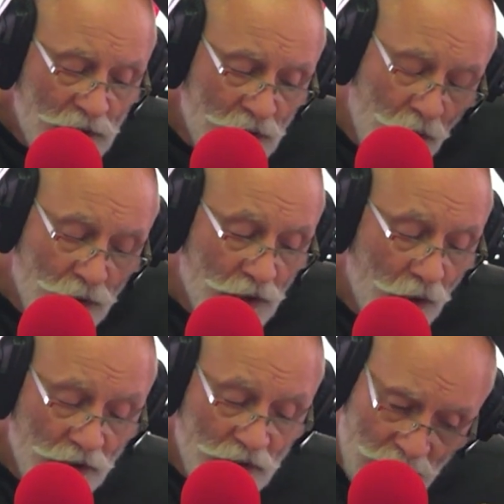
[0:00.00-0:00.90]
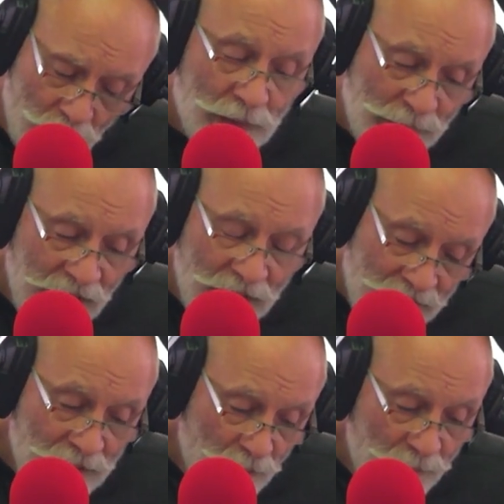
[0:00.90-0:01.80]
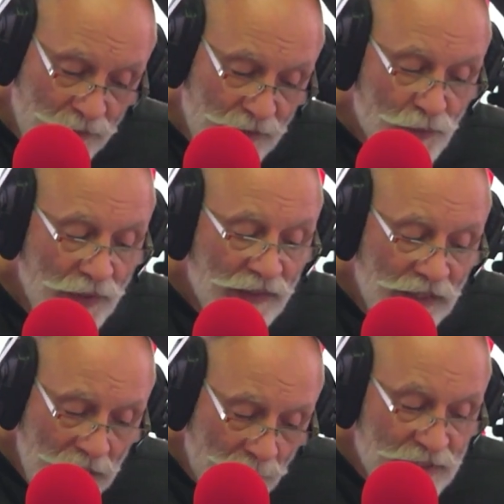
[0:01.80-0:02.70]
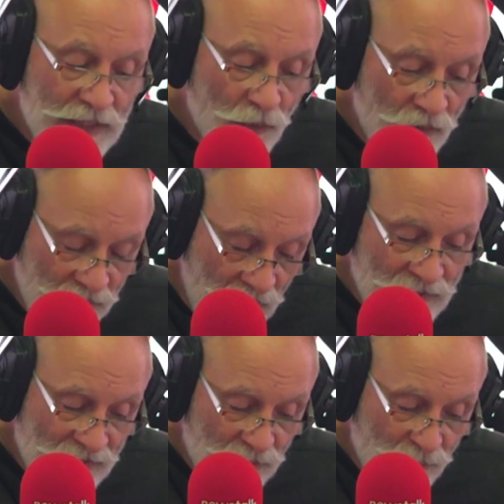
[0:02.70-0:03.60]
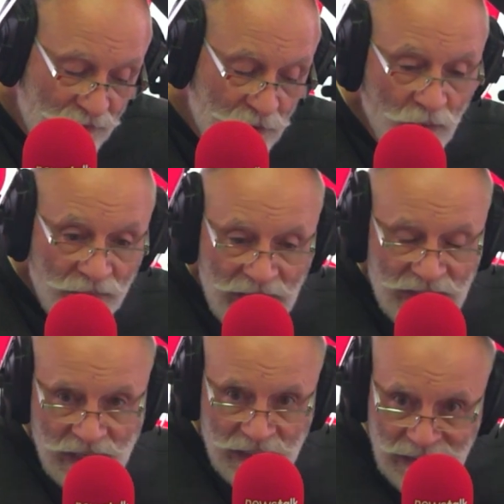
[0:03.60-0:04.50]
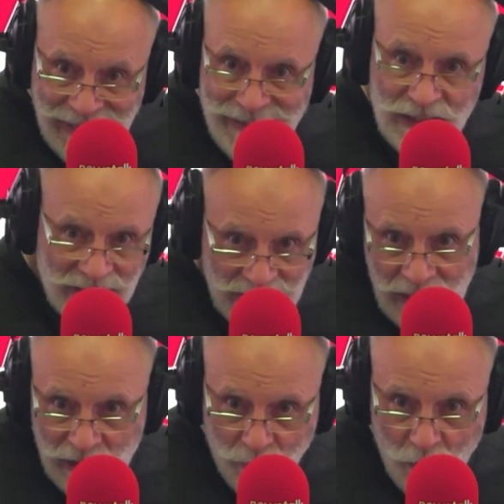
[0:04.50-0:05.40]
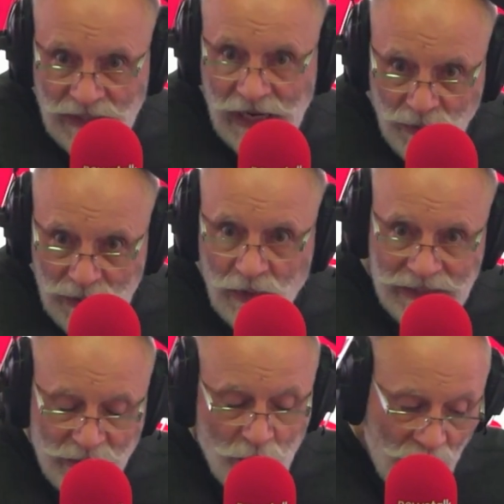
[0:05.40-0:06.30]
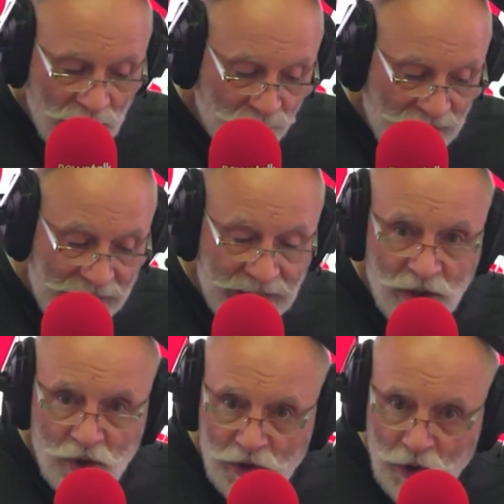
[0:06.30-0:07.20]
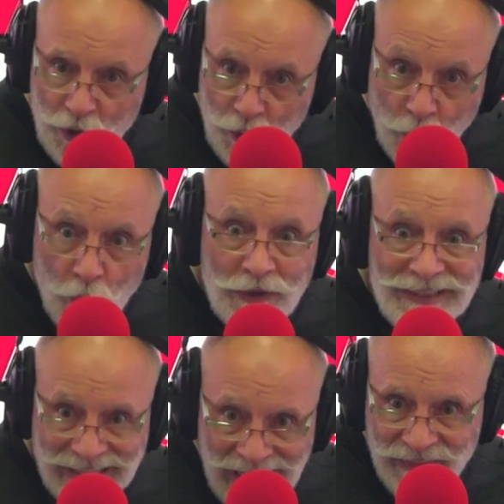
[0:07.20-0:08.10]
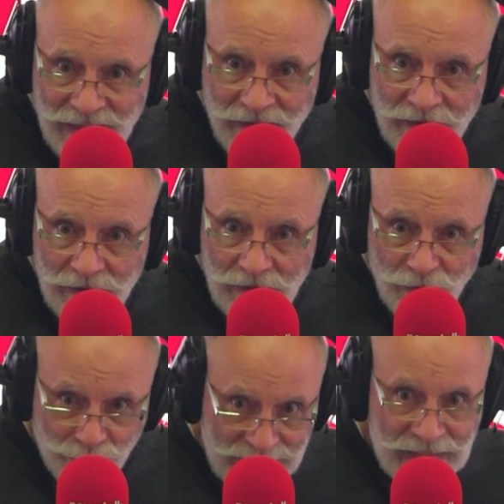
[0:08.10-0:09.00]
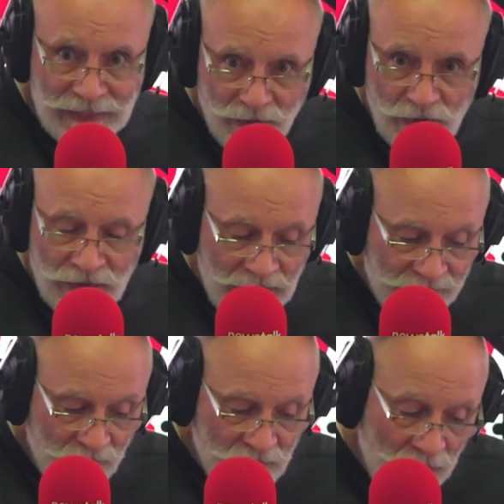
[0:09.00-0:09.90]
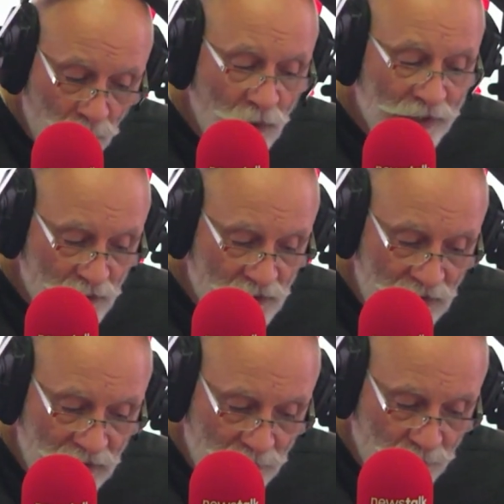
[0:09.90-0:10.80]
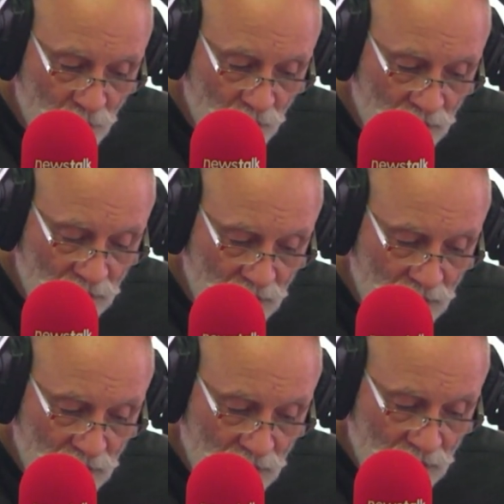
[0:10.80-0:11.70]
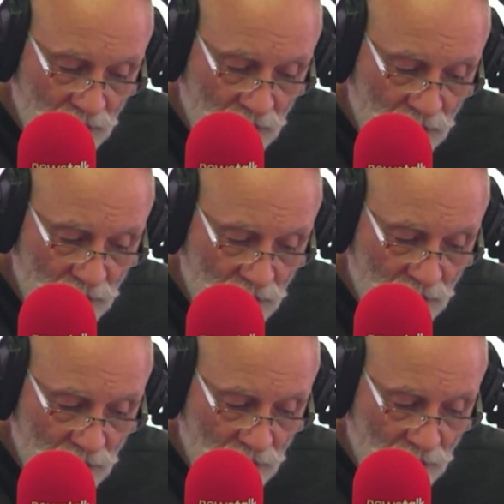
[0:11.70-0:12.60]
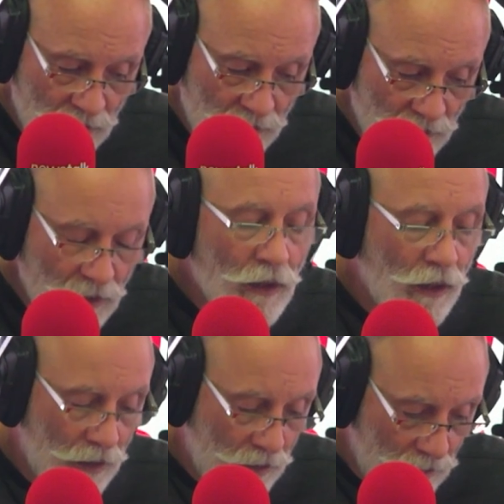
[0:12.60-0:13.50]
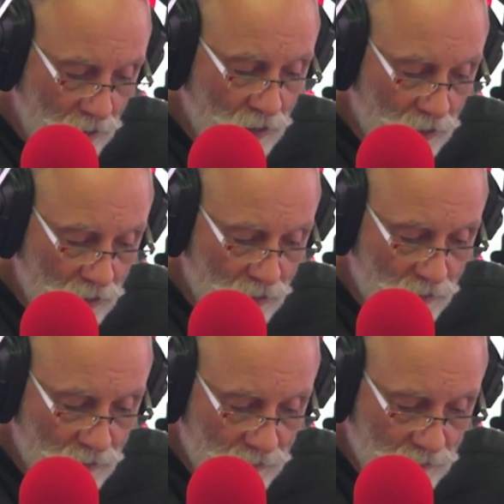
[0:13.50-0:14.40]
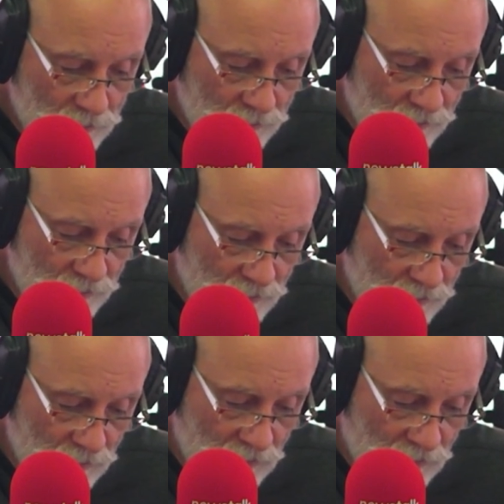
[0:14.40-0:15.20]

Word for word: so I just want to be clear about this, right? The embassy were in contact with you and they said, get to the airport and we will get you on a plane. It's just that you couldn't get there. You physically couldn't get there. Is that why you're still in Kabul? That's correct. Now, the meeting point, yes, they